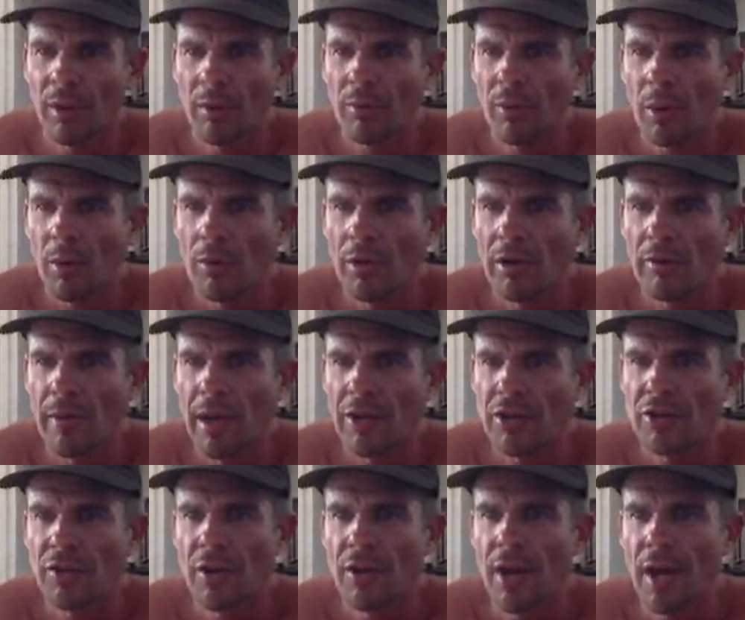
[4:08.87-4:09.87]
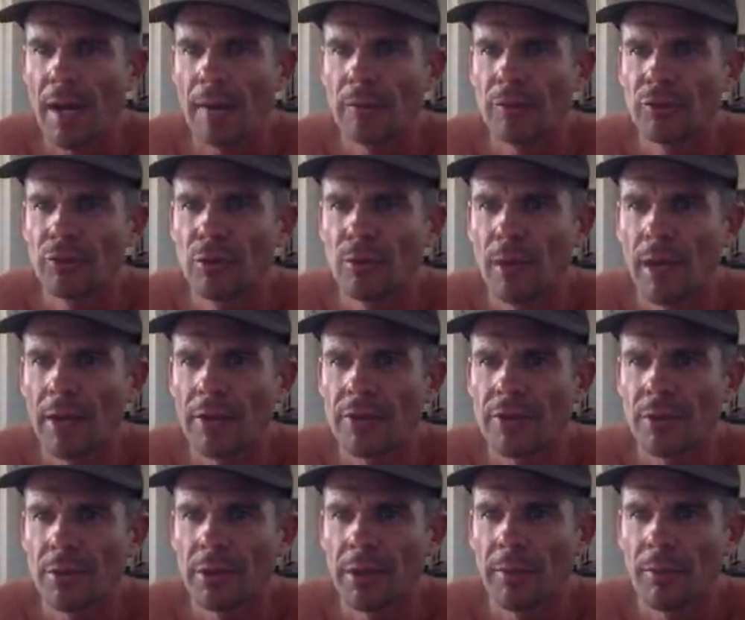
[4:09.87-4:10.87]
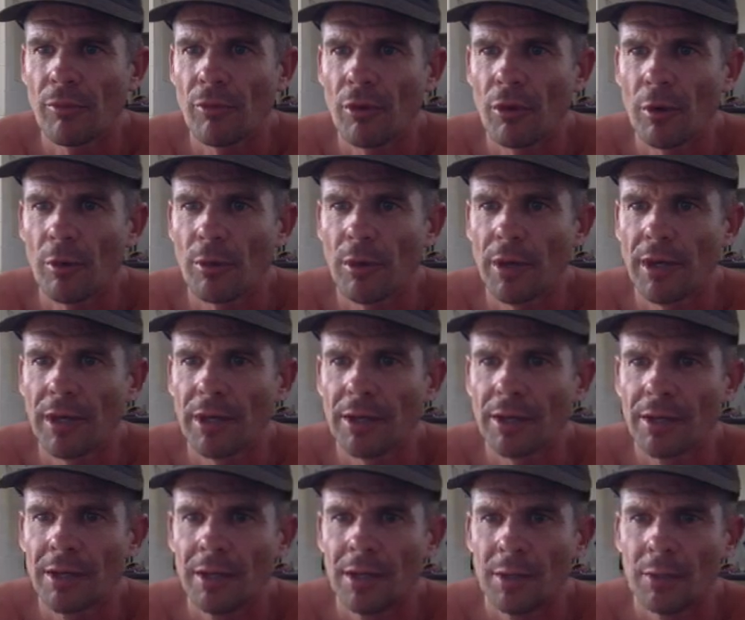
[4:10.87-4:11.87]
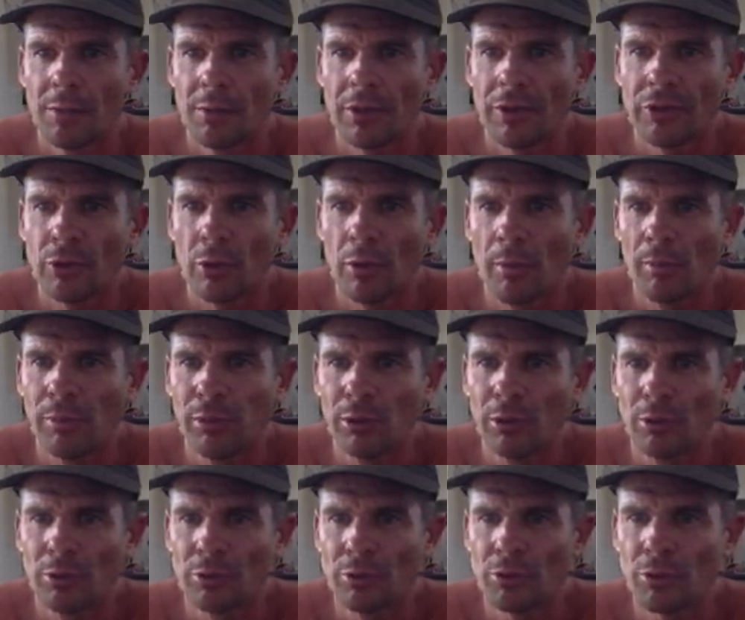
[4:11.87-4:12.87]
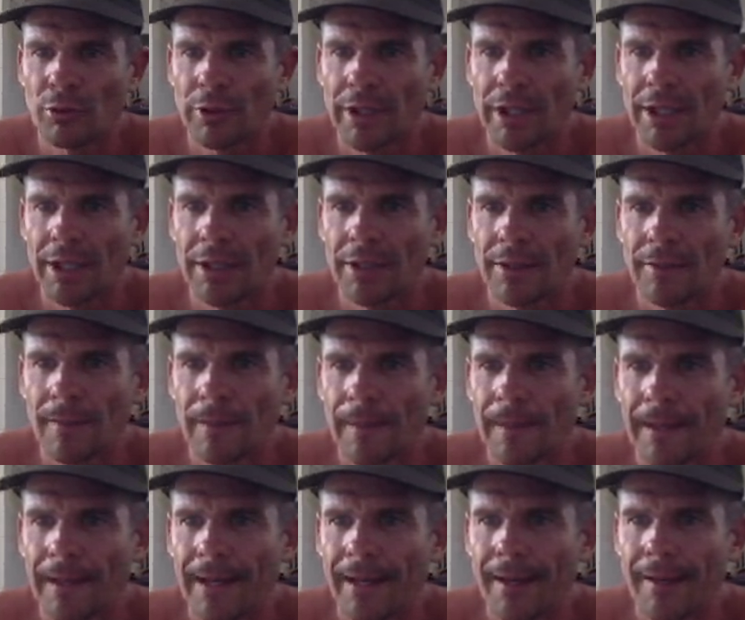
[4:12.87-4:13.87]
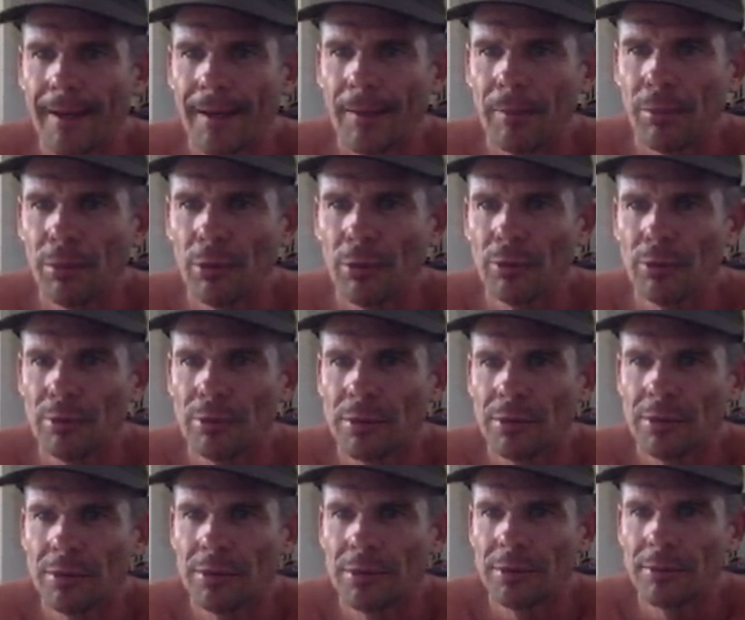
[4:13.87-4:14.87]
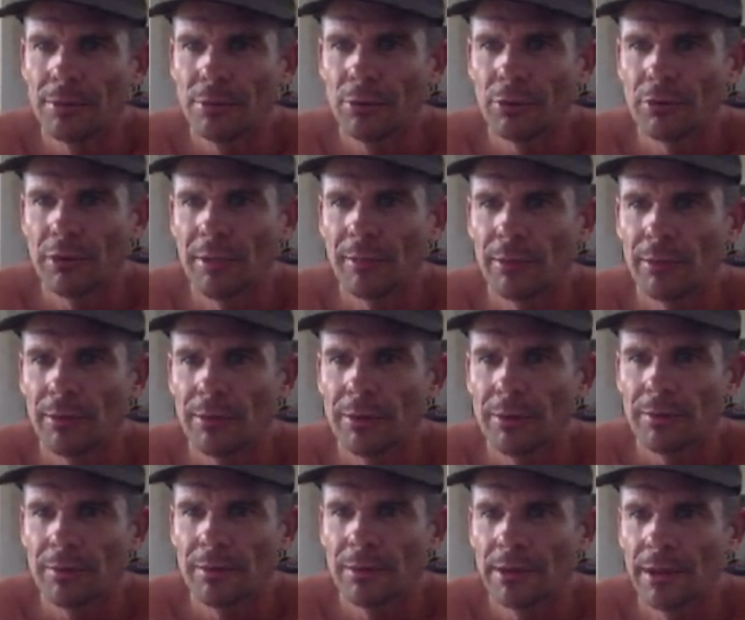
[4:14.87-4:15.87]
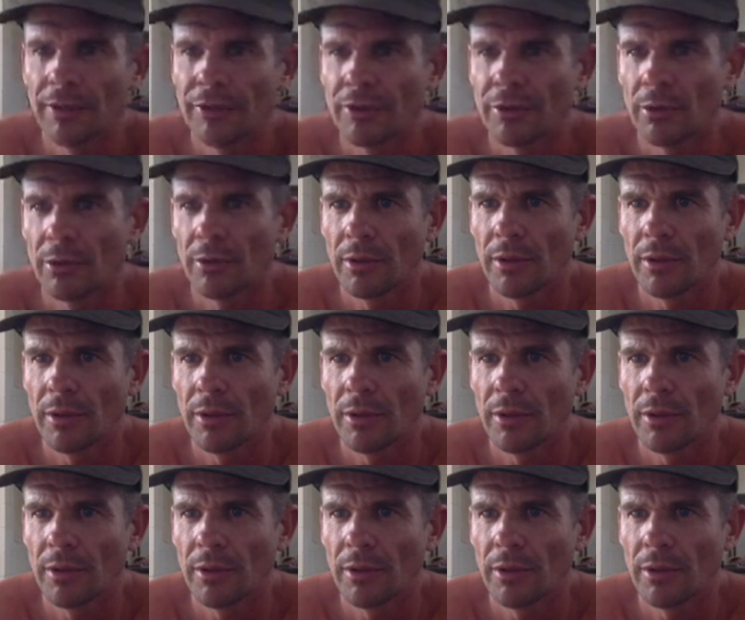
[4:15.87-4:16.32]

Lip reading: I won't really mention the names too much, so I'm going to get wrong, but let's call it blue, green, and blue, green, blue. That's cool.